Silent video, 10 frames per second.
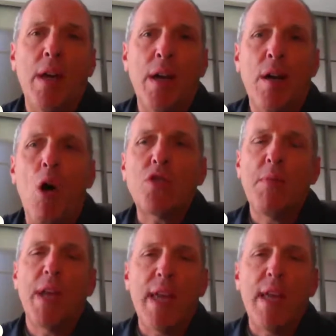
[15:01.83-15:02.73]

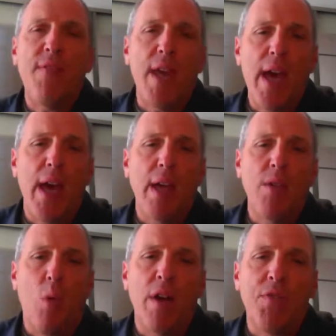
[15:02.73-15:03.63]
ultimately in the end,
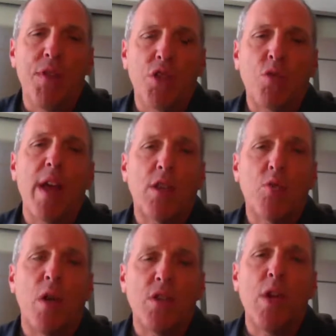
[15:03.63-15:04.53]
one of the strengths
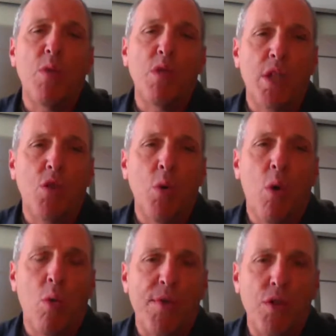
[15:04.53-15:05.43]
was that it was a dual
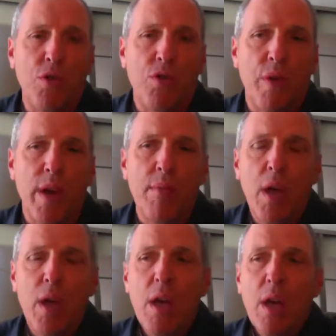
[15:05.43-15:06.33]
revenue stream.
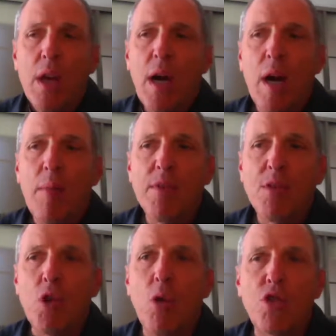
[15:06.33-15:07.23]

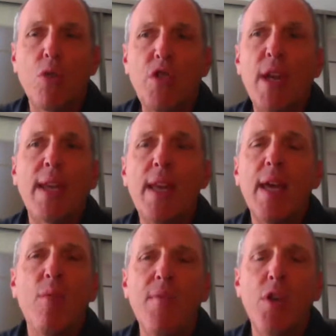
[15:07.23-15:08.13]
So
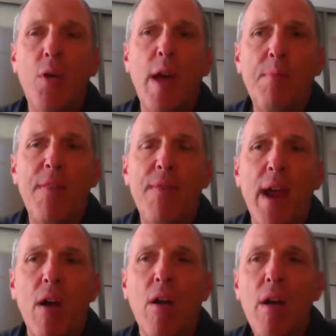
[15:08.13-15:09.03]
ticketing revenue had been
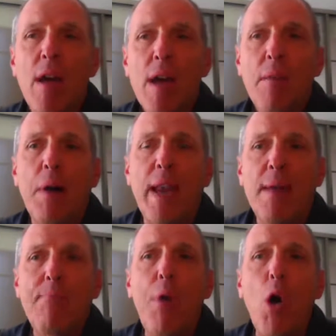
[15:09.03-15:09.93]
there,
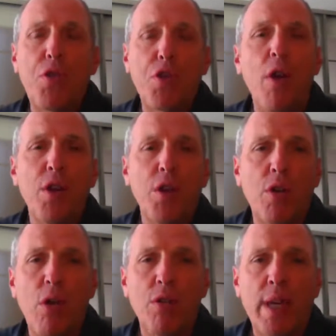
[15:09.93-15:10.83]
but both started to
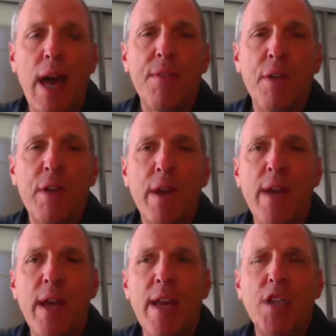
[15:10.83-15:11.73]
grow together, and
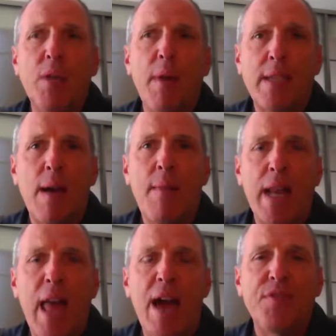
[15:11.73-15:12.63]
eventually by the time I
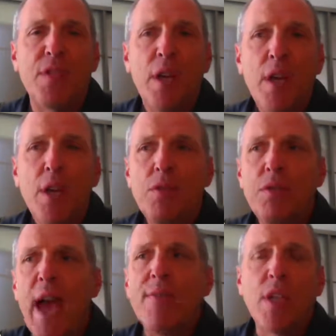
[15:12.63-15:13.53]
left,
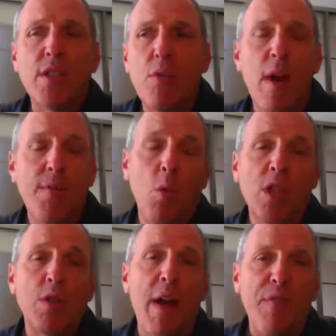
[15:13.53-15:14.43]
the advertising revenue
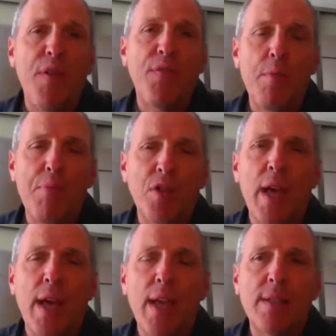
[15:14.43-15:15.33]
was about
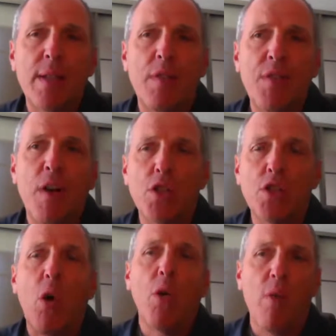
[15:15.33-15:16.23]
50% of the
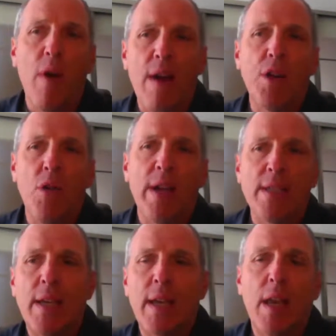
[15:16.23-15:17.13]
total revenue,
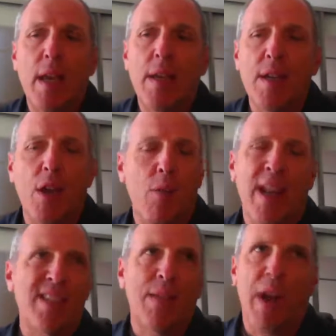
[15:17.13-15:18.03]
and ticketing,
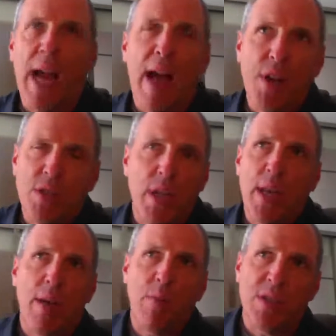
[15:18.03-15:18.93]
when I got there,
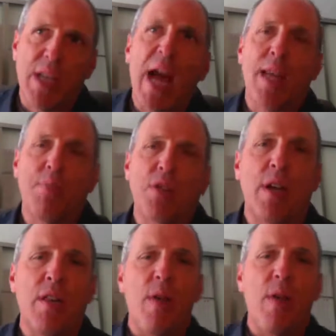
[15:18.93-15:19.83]
ticketing was 90%
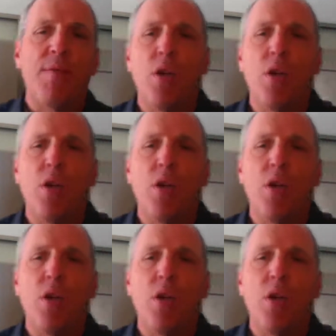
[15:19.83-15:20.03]
of the revenue.